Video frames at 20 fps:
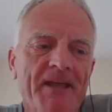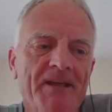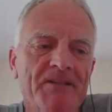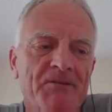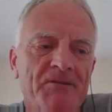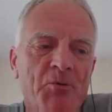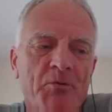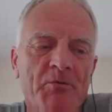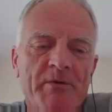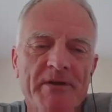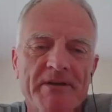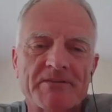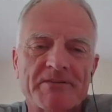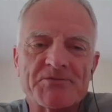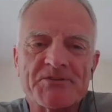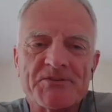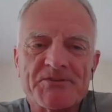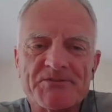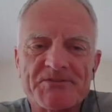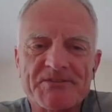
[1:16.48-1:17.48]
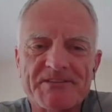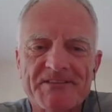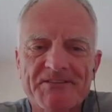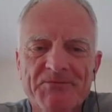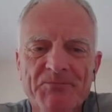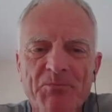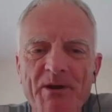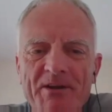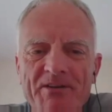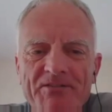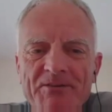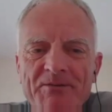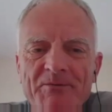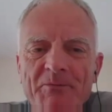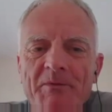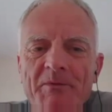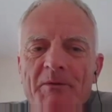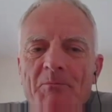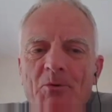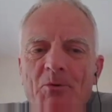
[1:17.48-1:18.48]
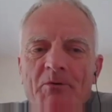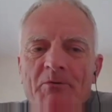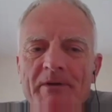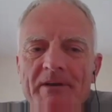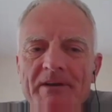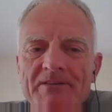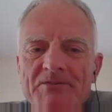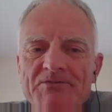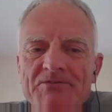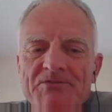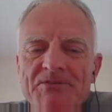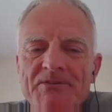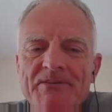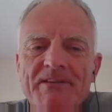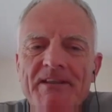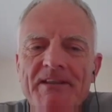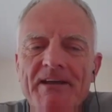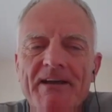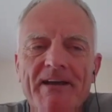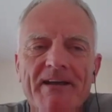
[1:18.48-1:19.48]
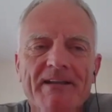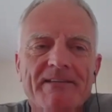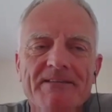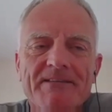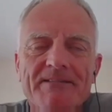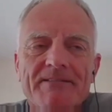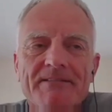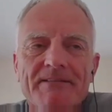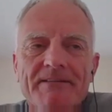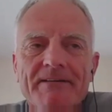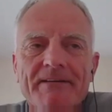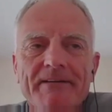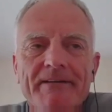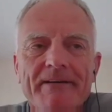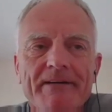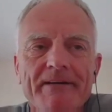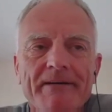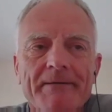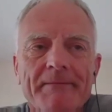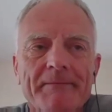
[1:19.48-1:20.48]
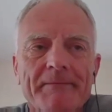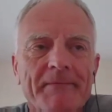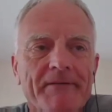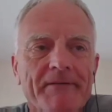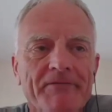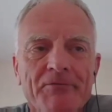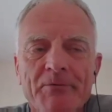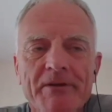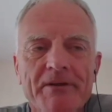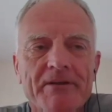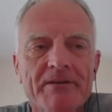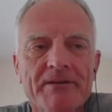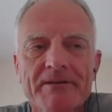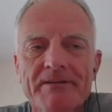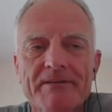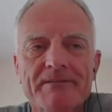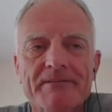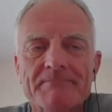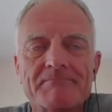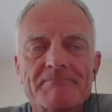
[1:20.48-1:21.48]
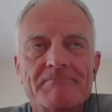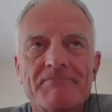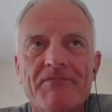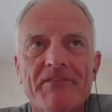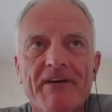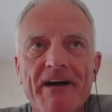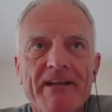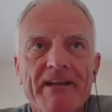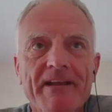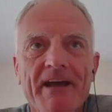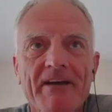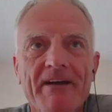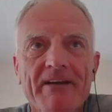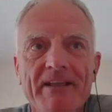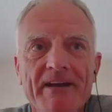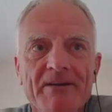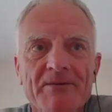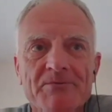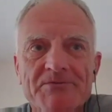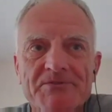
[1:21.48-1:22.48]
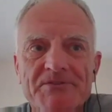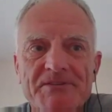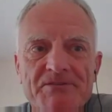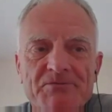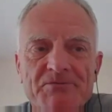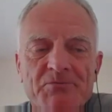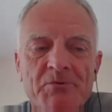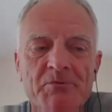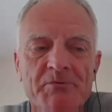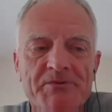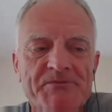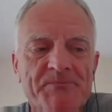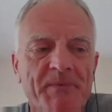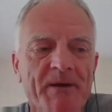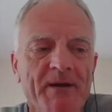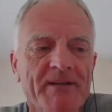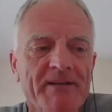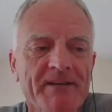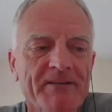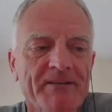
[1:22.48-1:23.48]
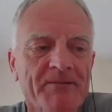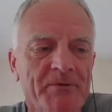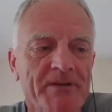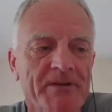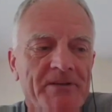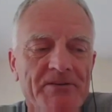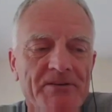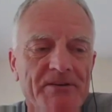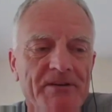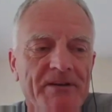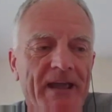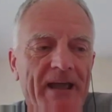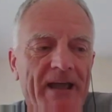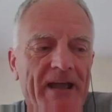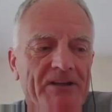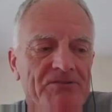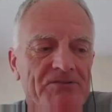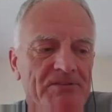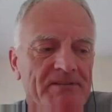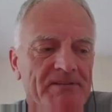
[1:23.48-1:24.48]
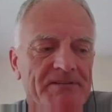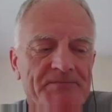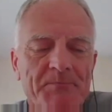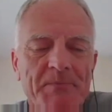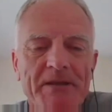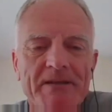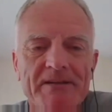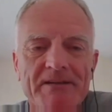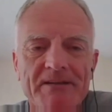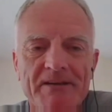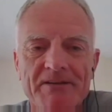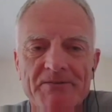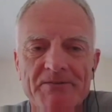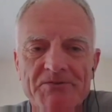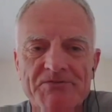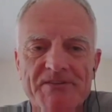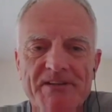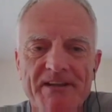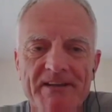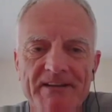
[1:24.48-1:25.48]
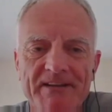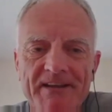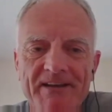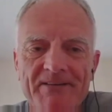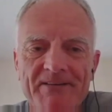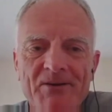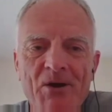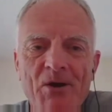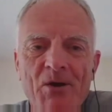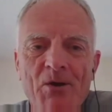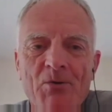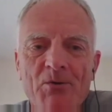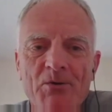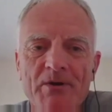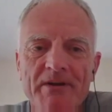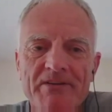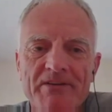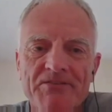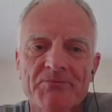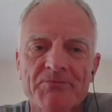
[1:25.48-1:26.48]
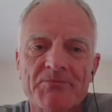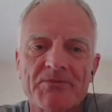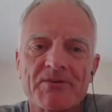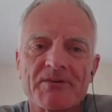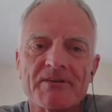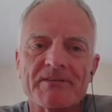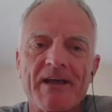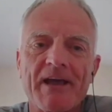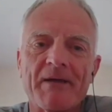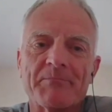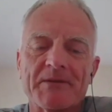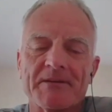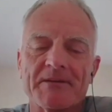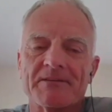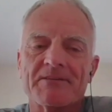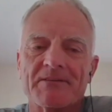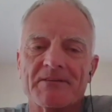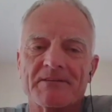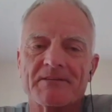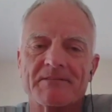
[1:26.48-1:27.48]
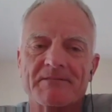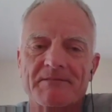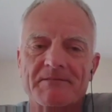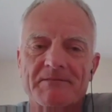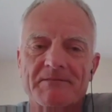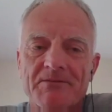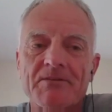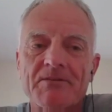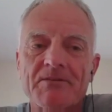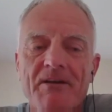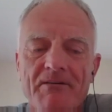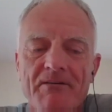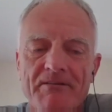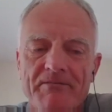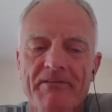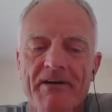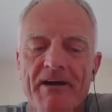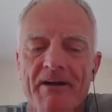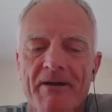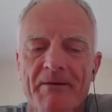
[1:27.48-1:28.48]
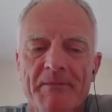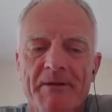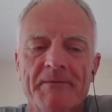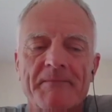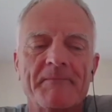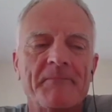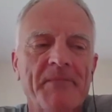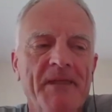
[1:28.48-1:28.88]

The more we understood gene expression, the more we understood that if we could find out how genes were responding, we could actually begin to understand how organisms are adapting to their environment.